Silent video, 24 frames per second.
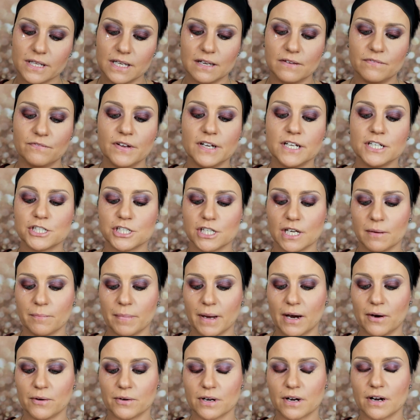the finishing
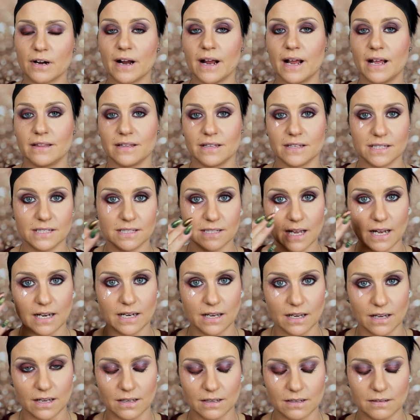powder and the
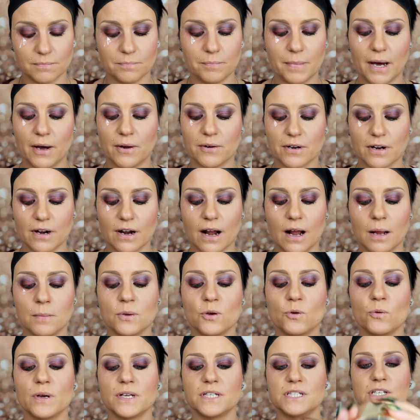setting powder, I'm
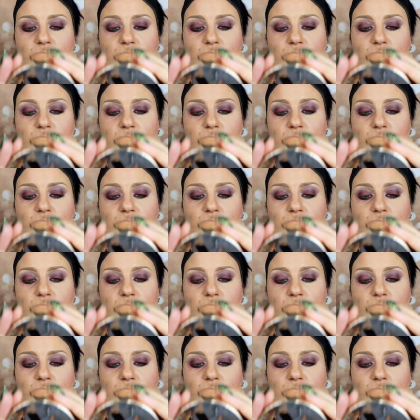going